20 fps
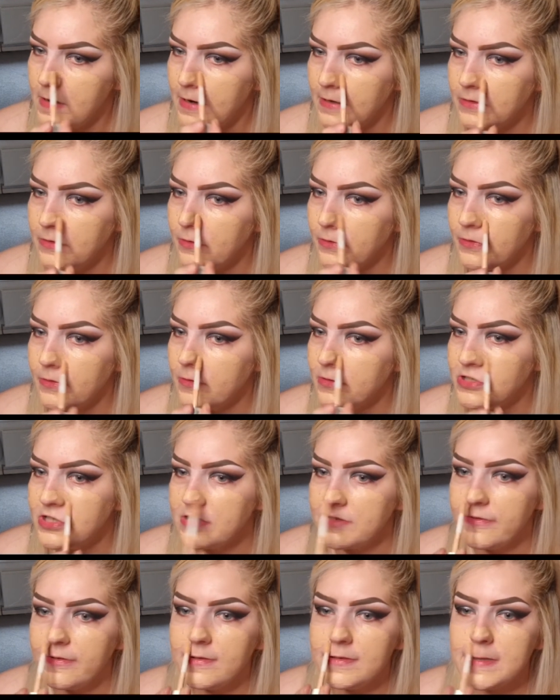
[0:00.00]
I don't know, it
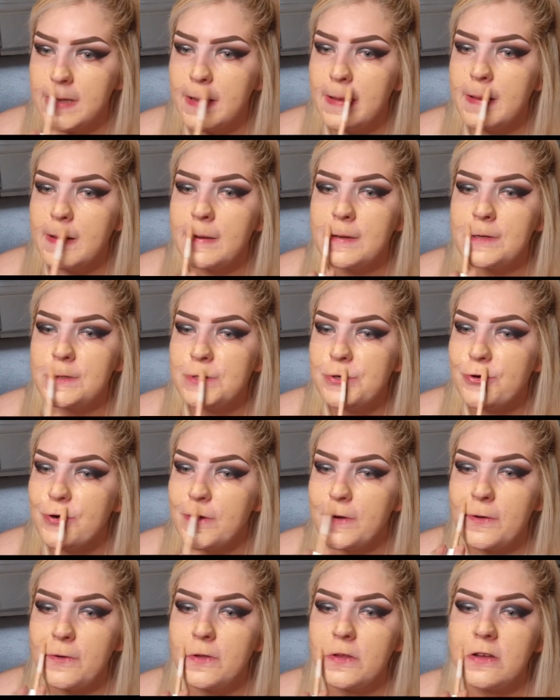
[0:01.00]
just feels like you're
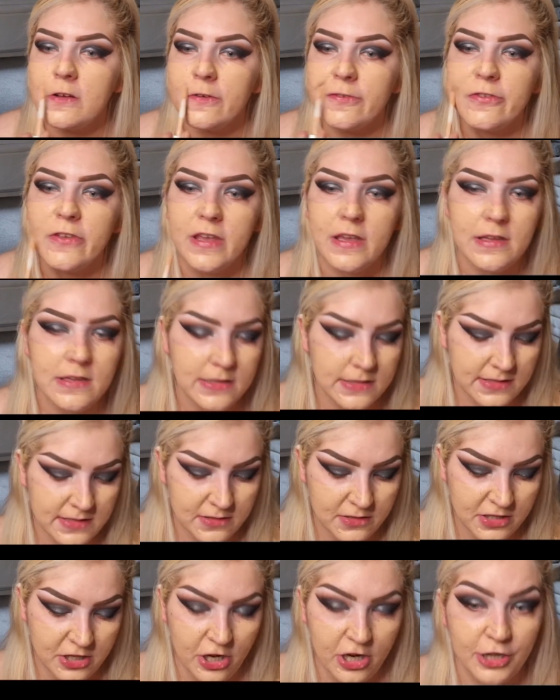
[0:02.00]
drawing on your
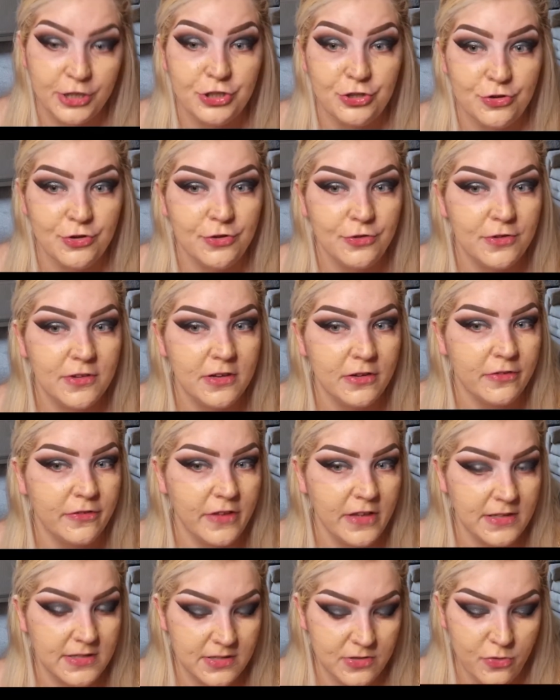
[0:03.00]
face. You are drawing on your
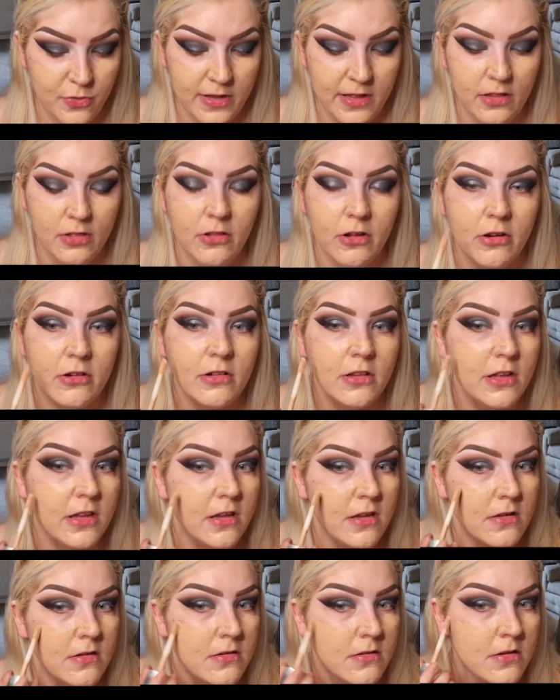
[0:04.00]
face quite
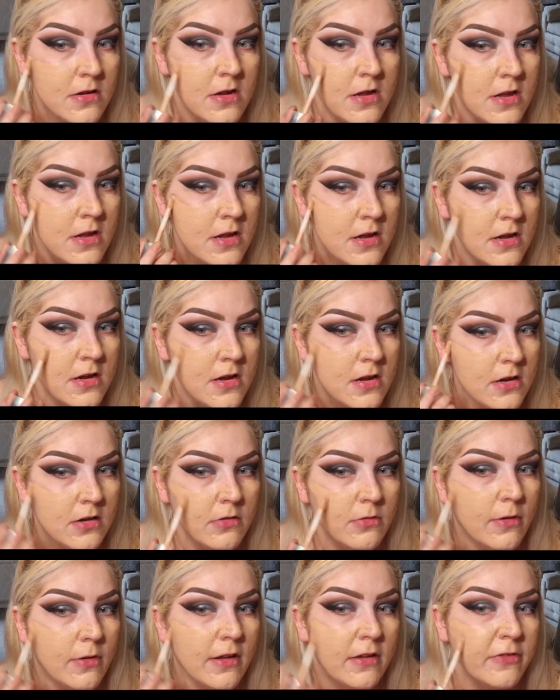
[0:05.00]
literally
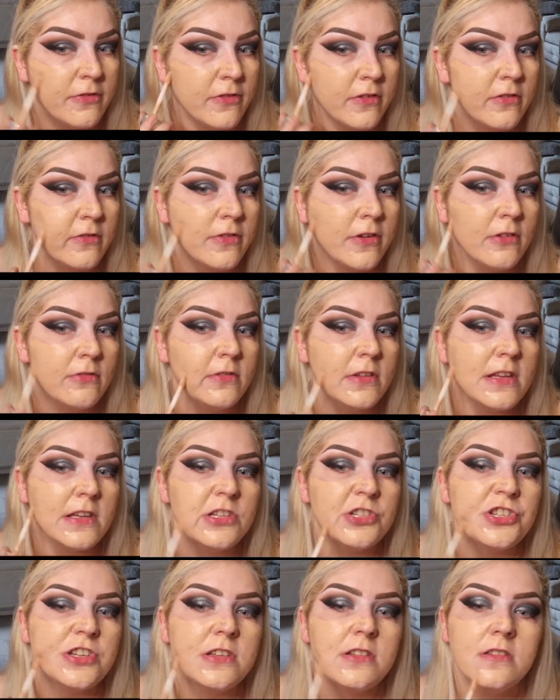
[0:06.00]
with
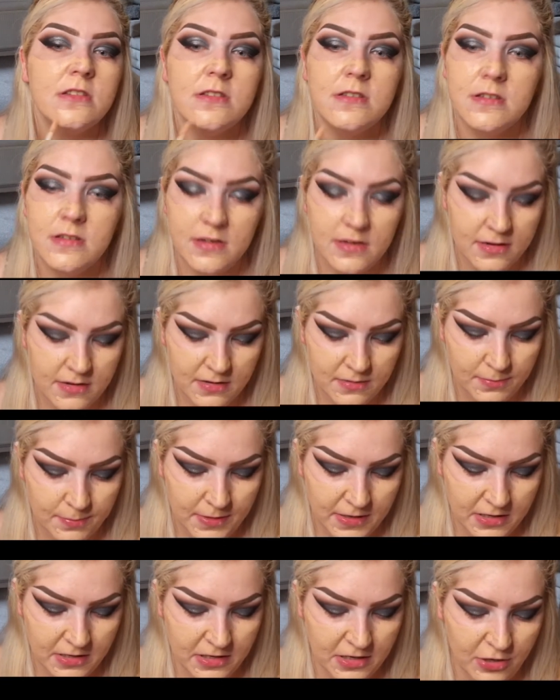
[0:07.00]
foundation.
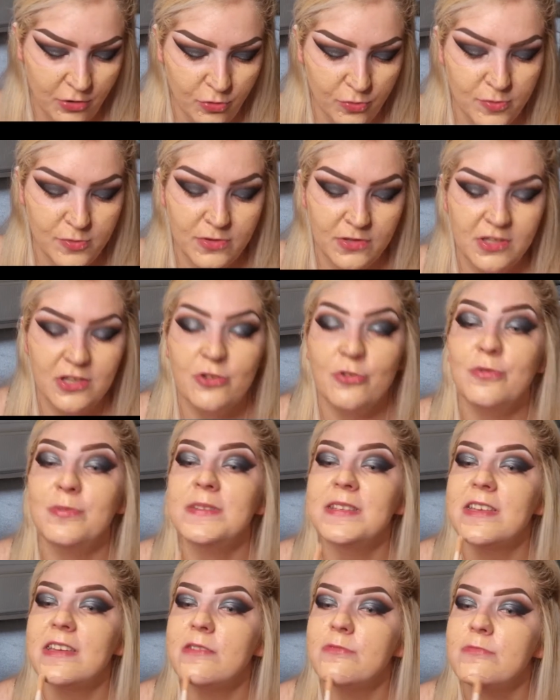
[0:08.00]
But you you
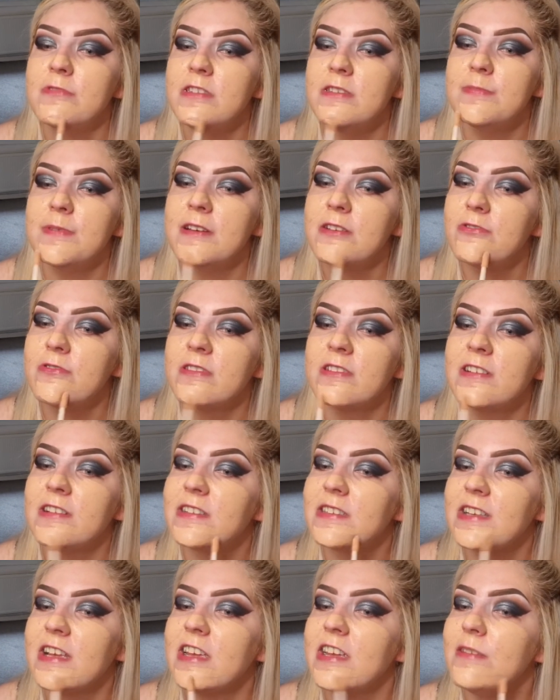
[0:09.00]
always get a wee bit out
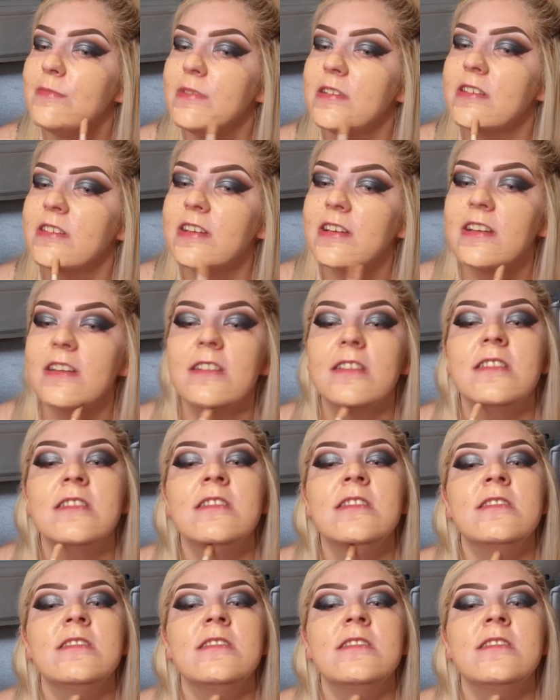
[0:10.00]
at a time and can't